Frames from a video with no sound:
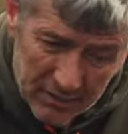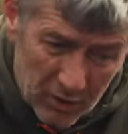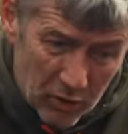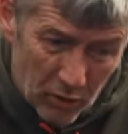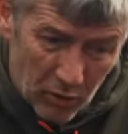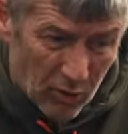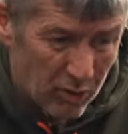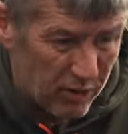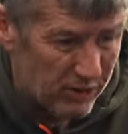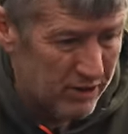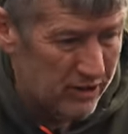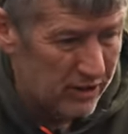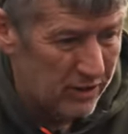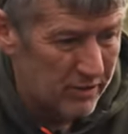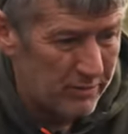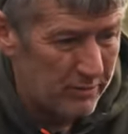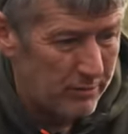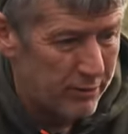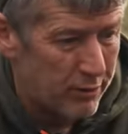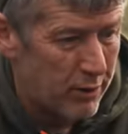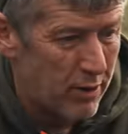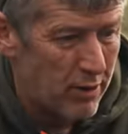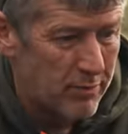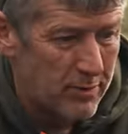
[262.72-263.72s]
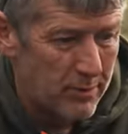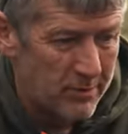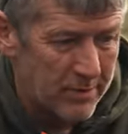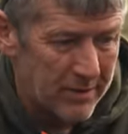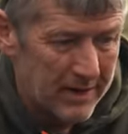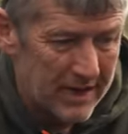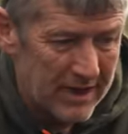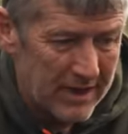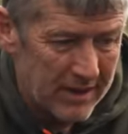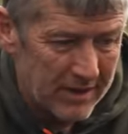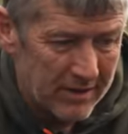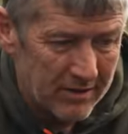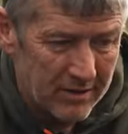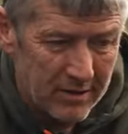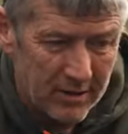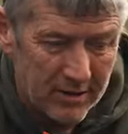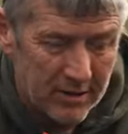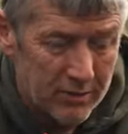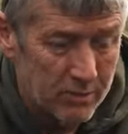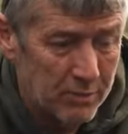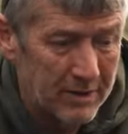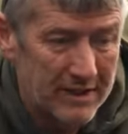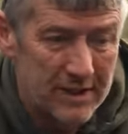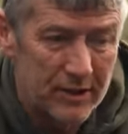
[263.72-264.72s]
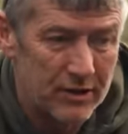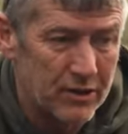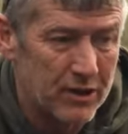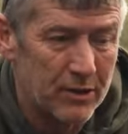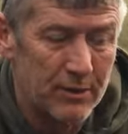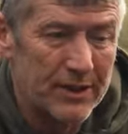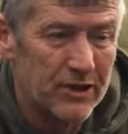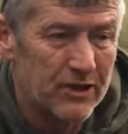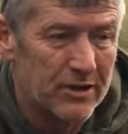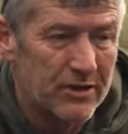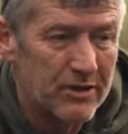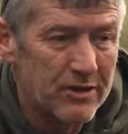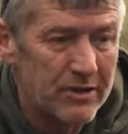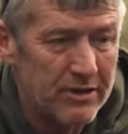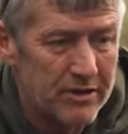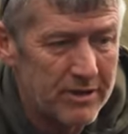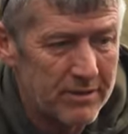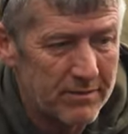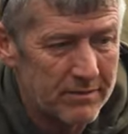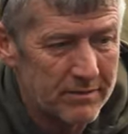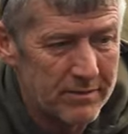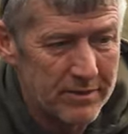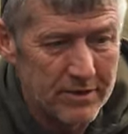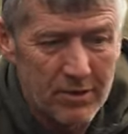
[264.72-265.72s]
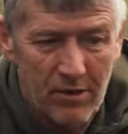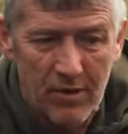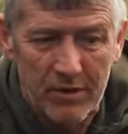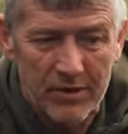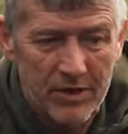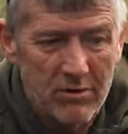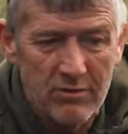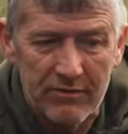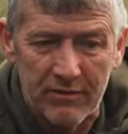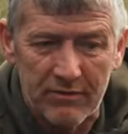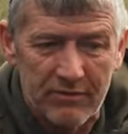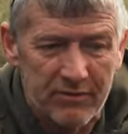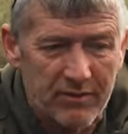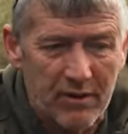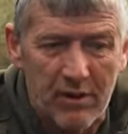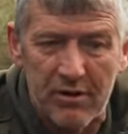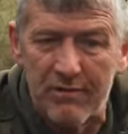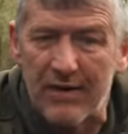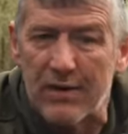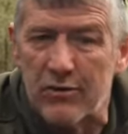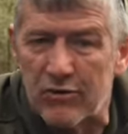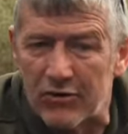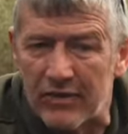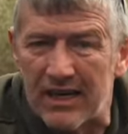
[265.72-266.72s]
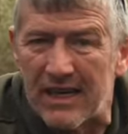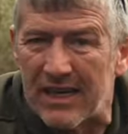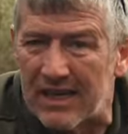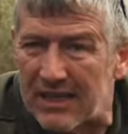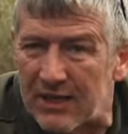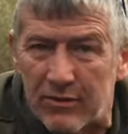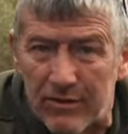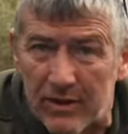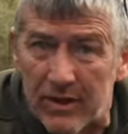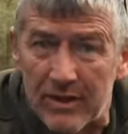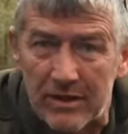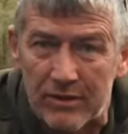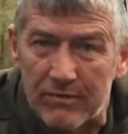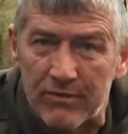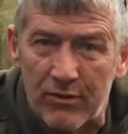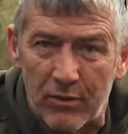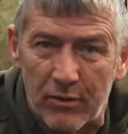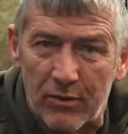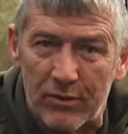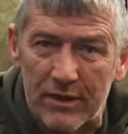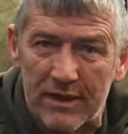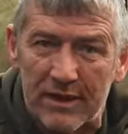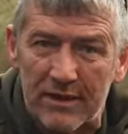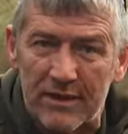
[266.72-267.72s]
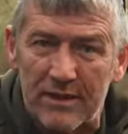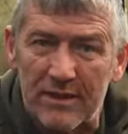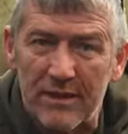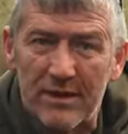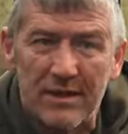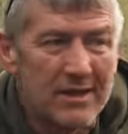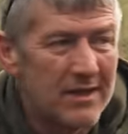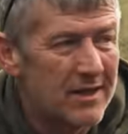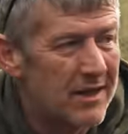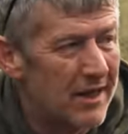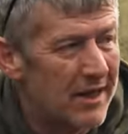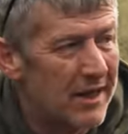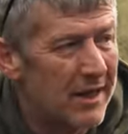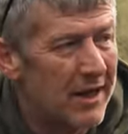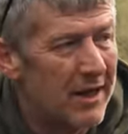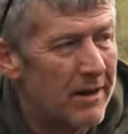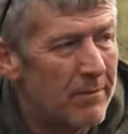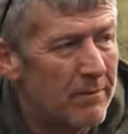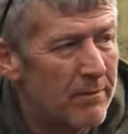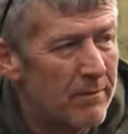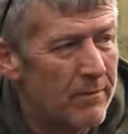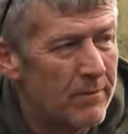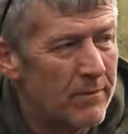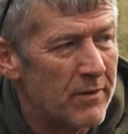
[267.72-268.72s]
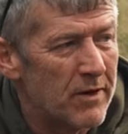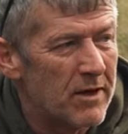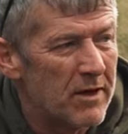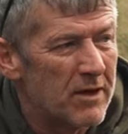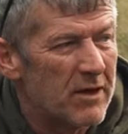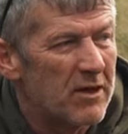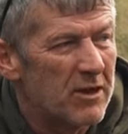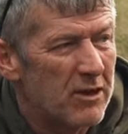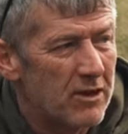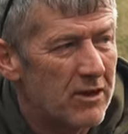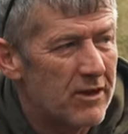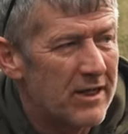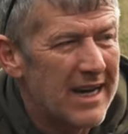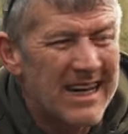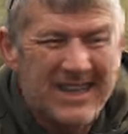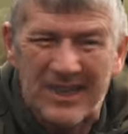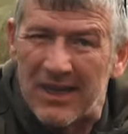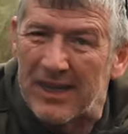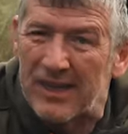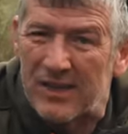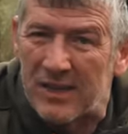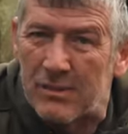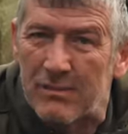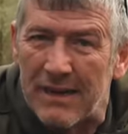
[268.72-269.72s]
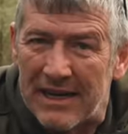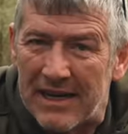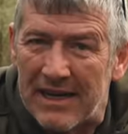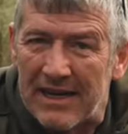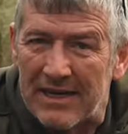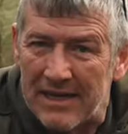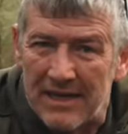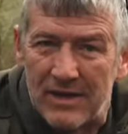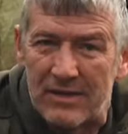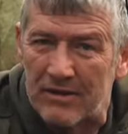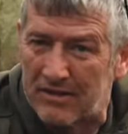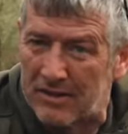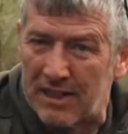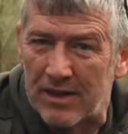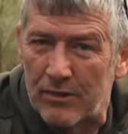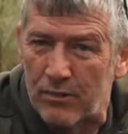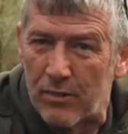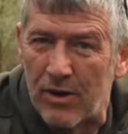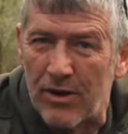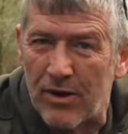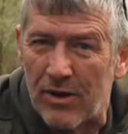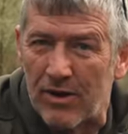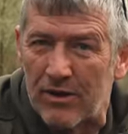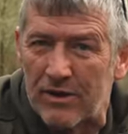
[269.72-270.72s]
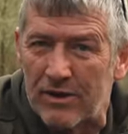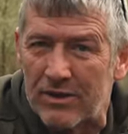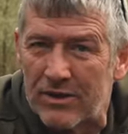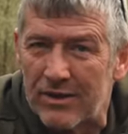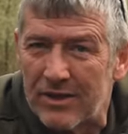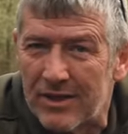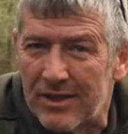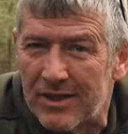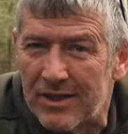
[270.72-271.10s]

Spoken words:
caught probably, with the tuitions, God, over 500 English 30s and 40s. That says to me, this works.